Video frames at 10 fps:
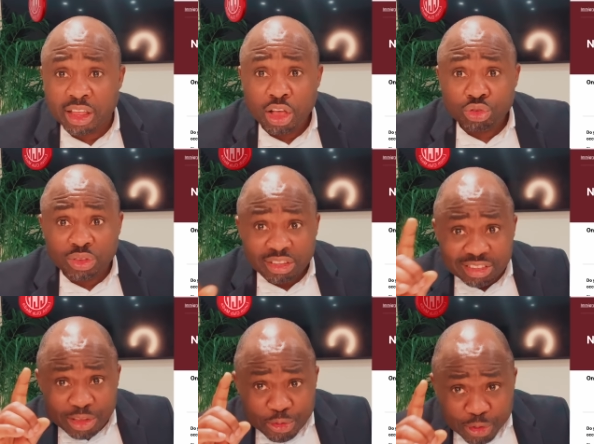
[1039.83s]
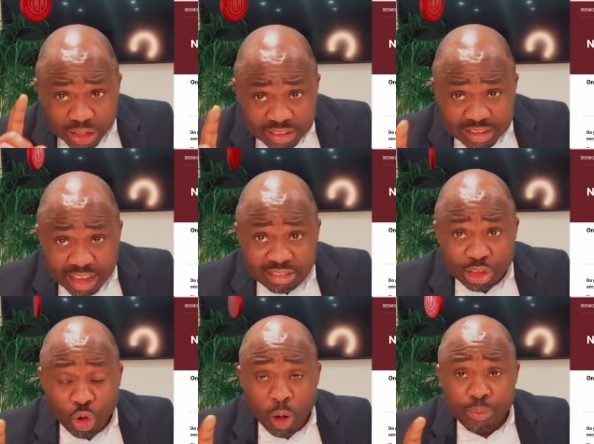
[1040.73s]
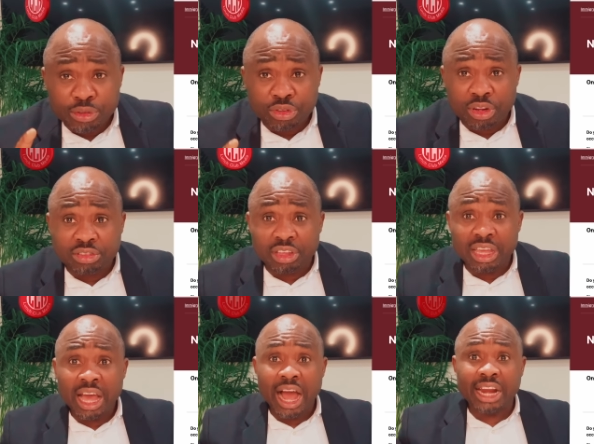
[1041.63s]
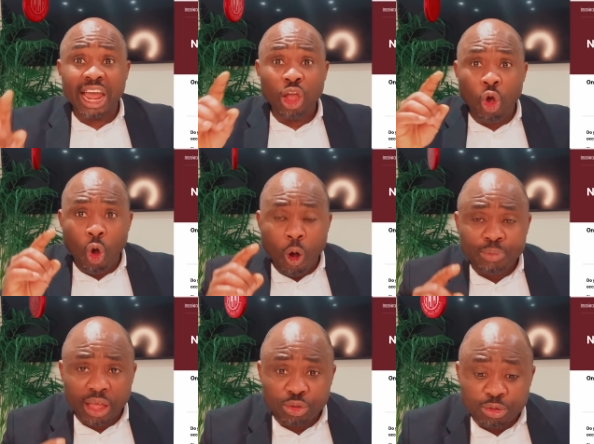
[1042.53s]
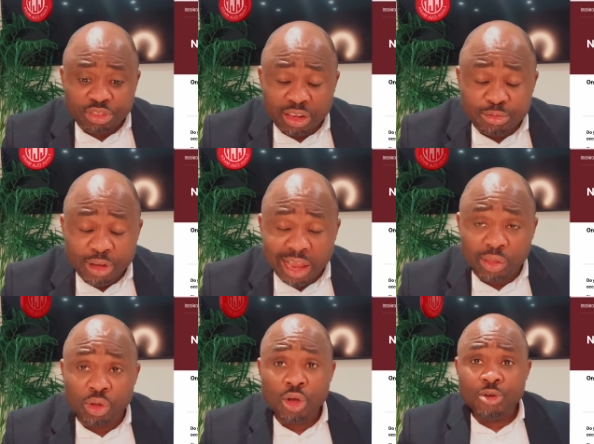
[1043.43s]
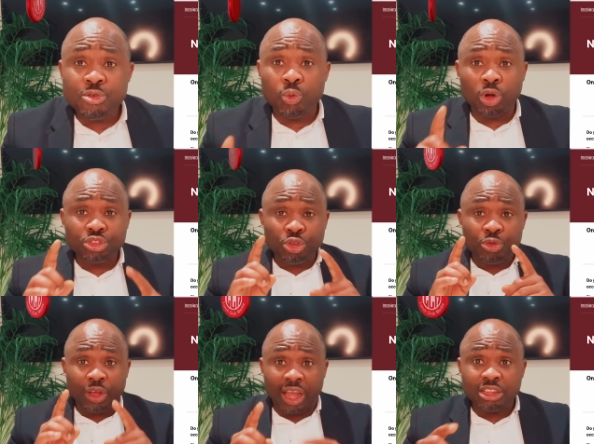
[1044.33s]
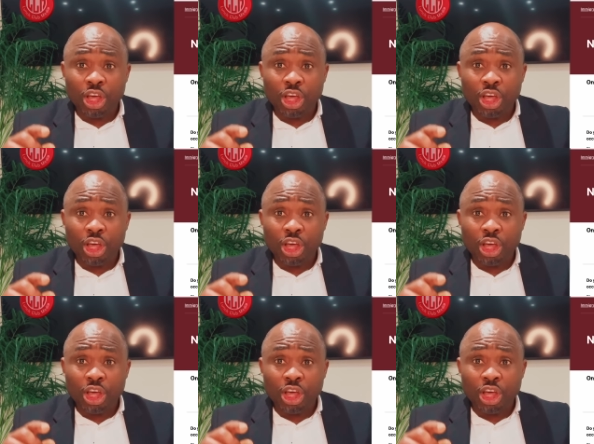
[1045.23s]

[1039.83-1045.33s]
So this is a fantastic opportunity, and I hope that you've seen value for what you've heard.